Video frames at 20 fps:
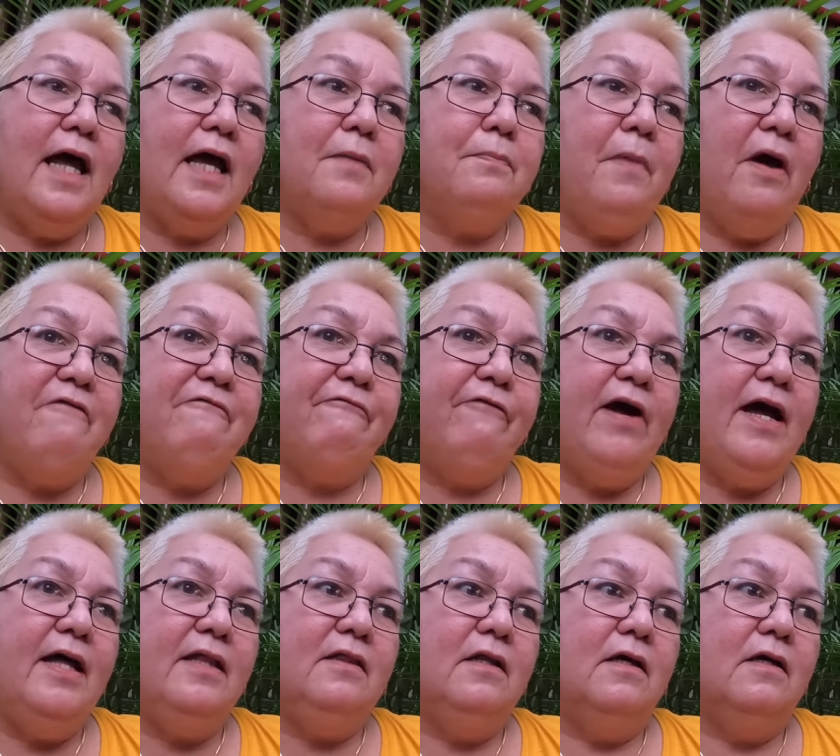like my
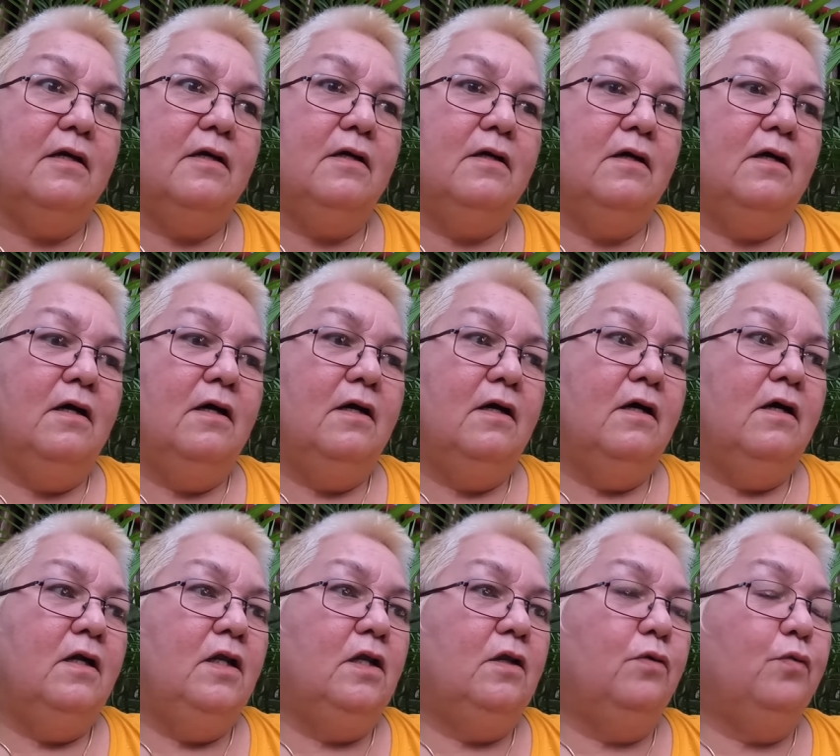friend
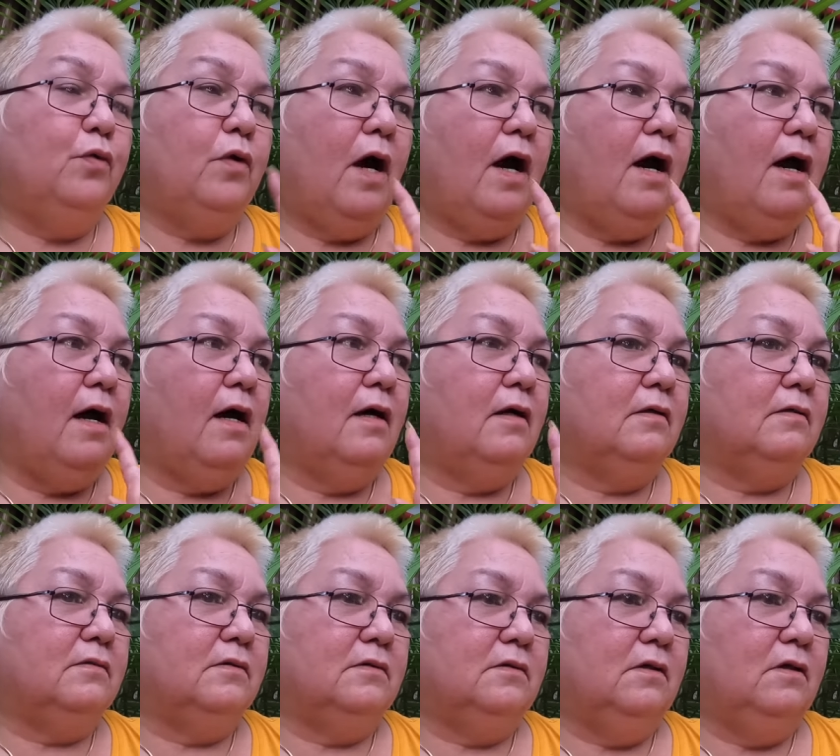Lu
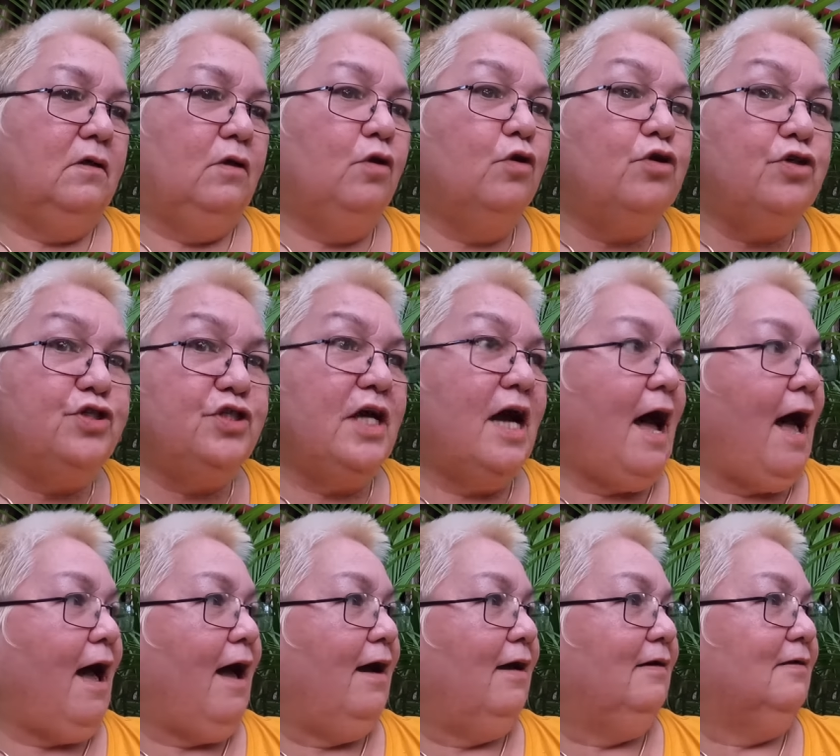uh,
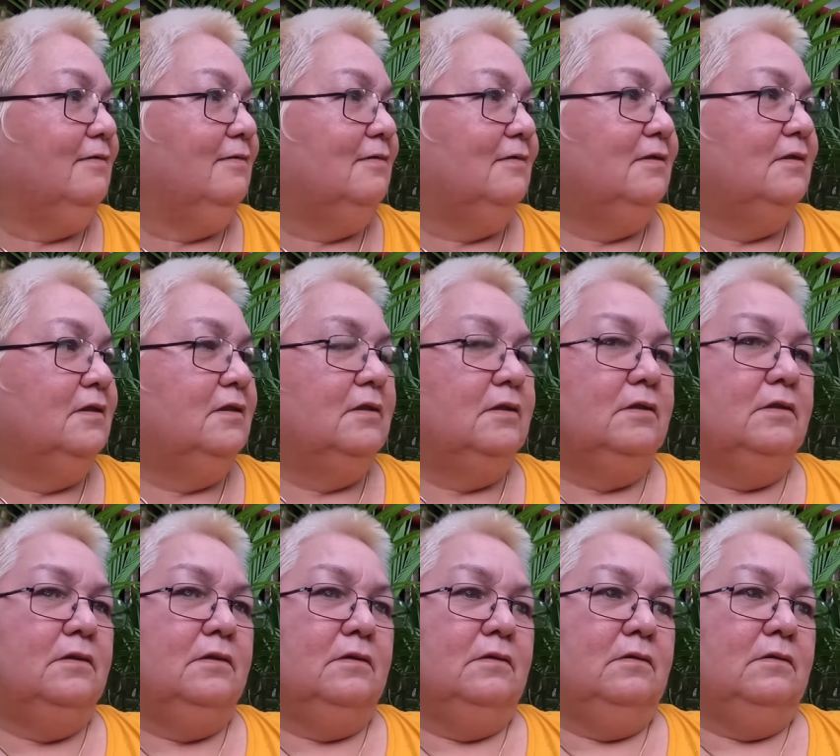Lucia
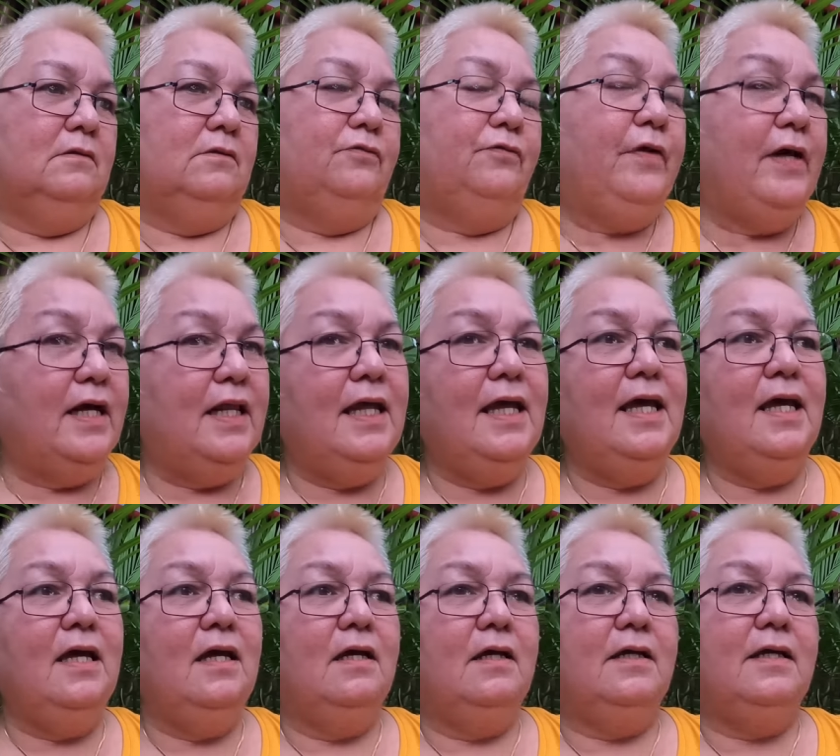
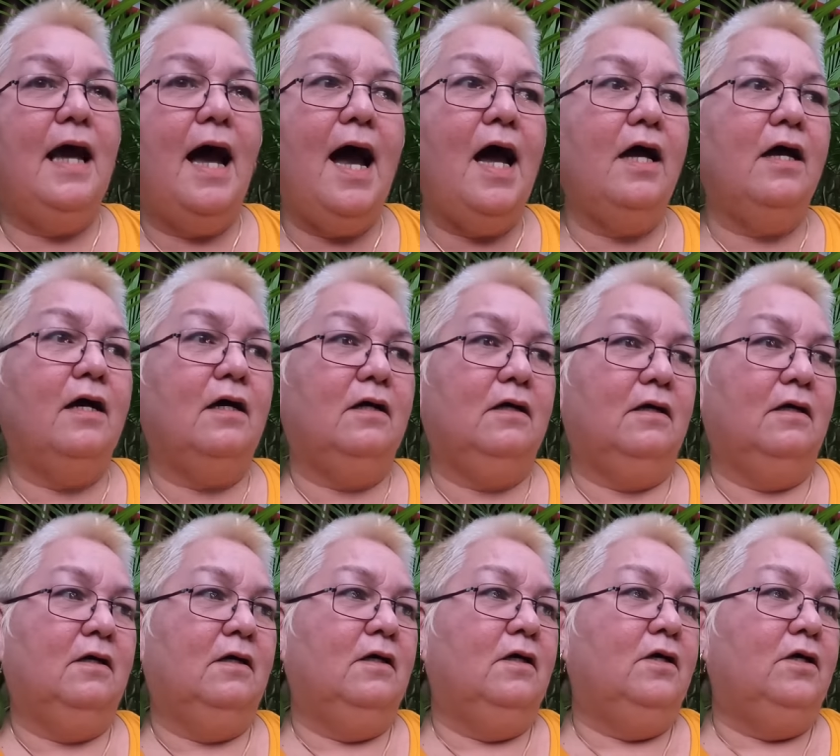really yeah
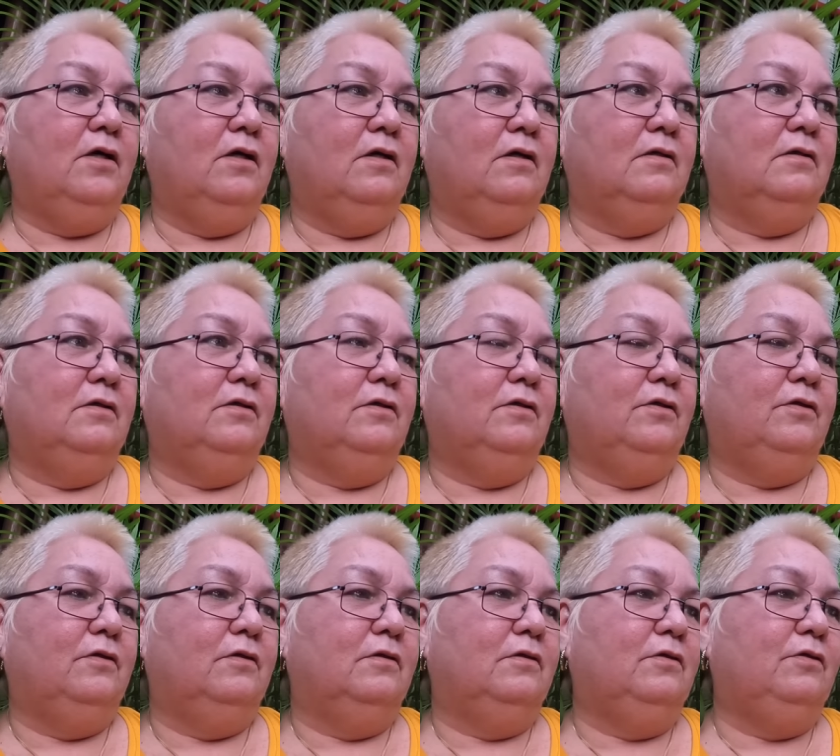
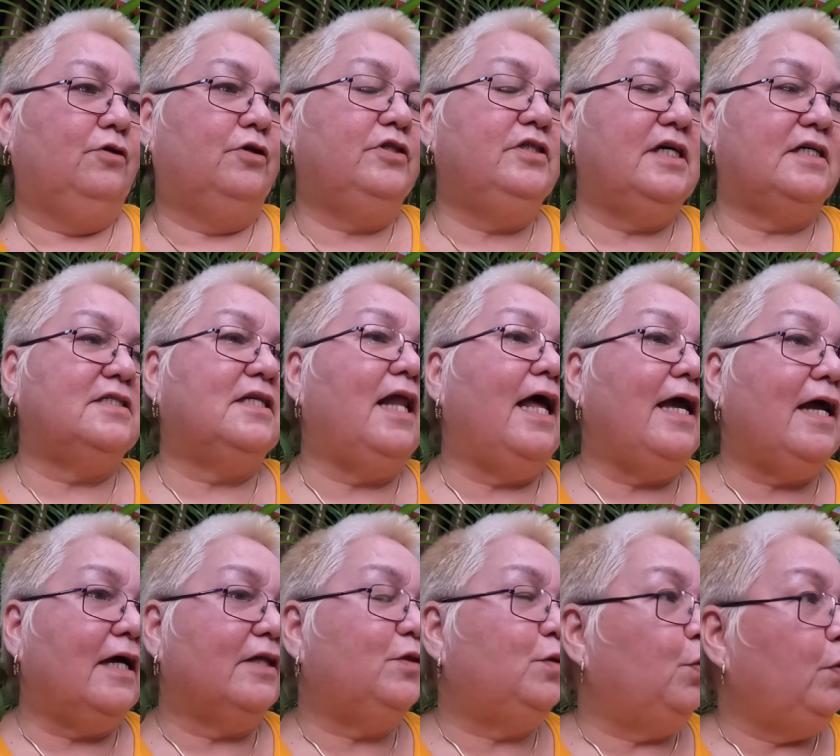you're just
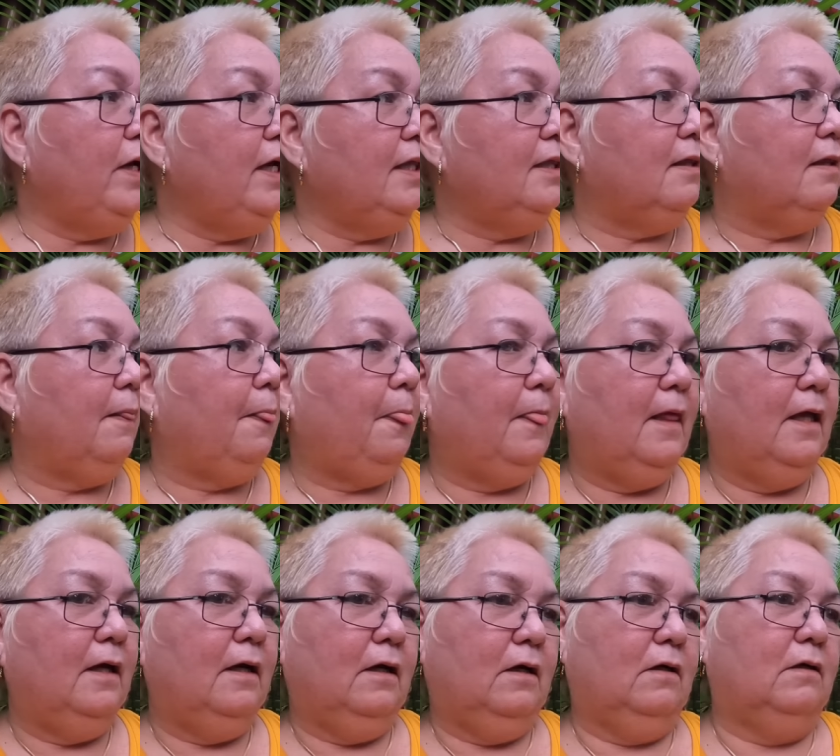like a twin
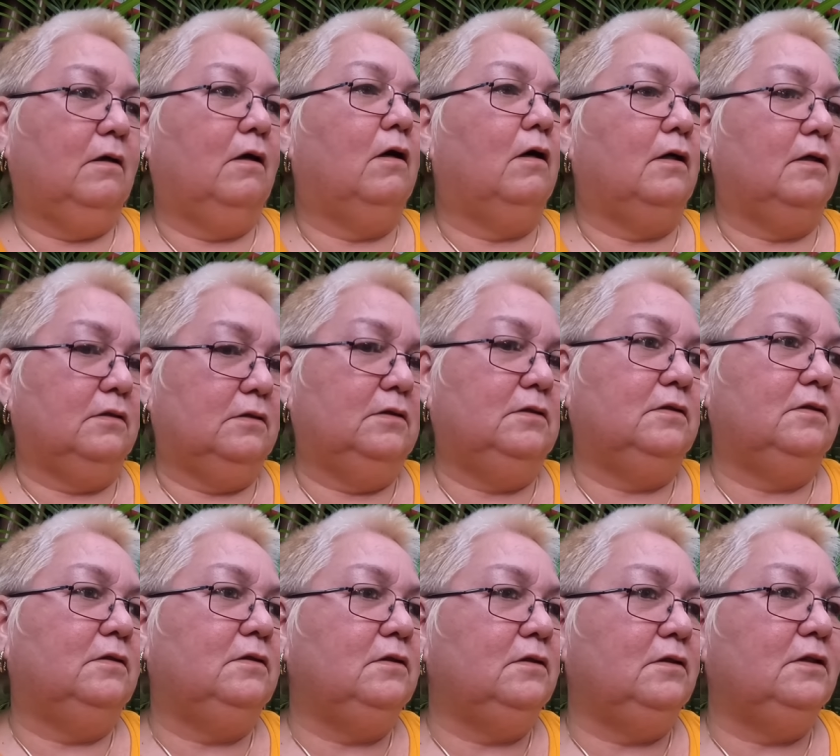uh,
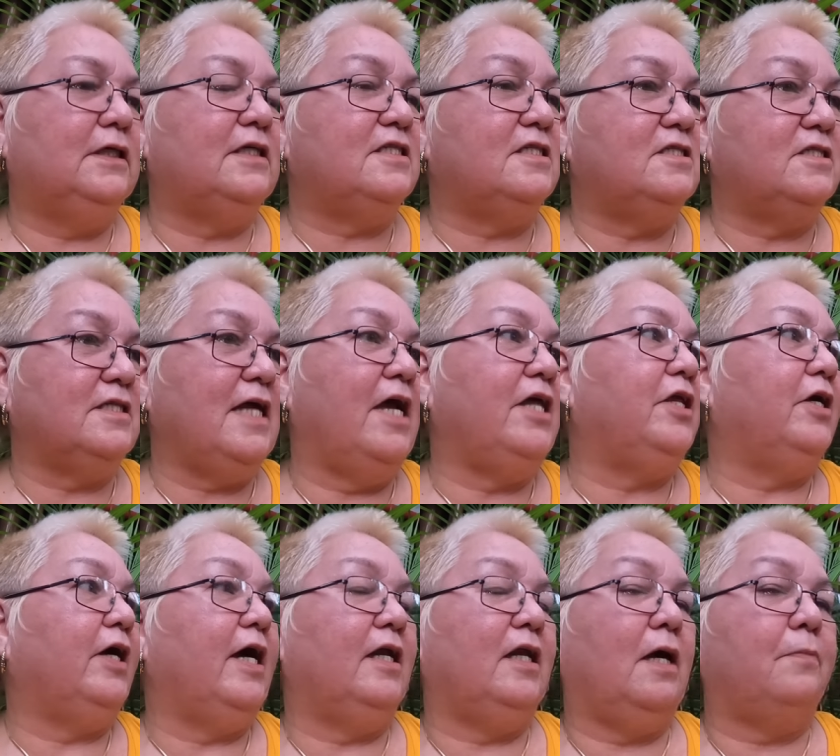just stay
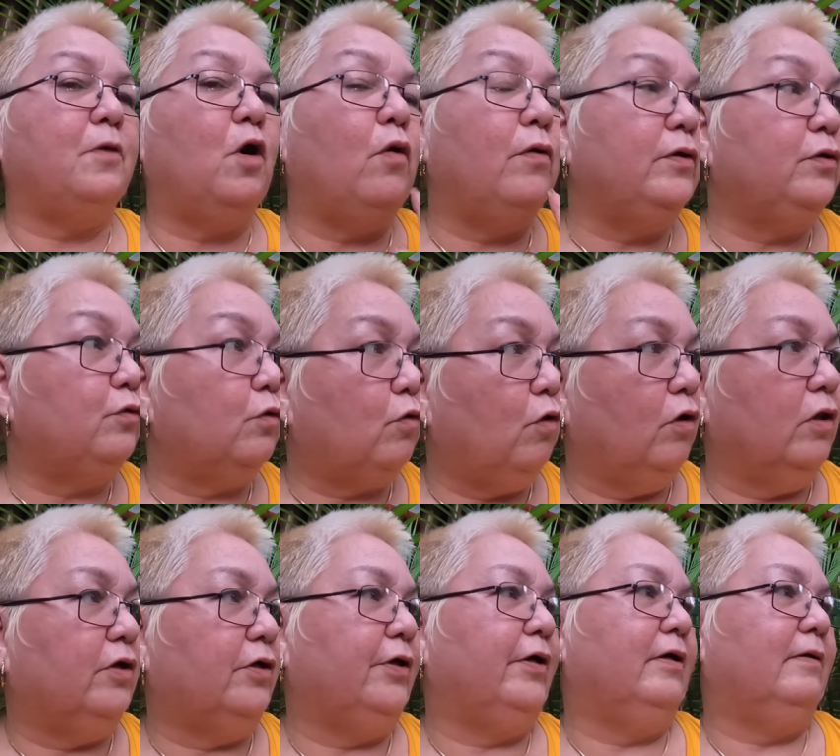there and I'm going to
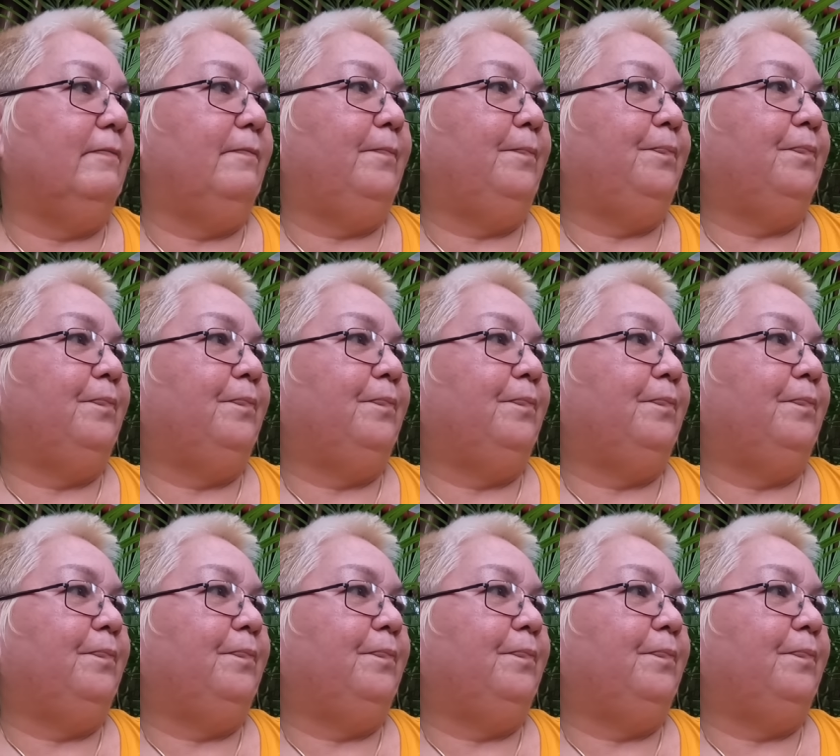call her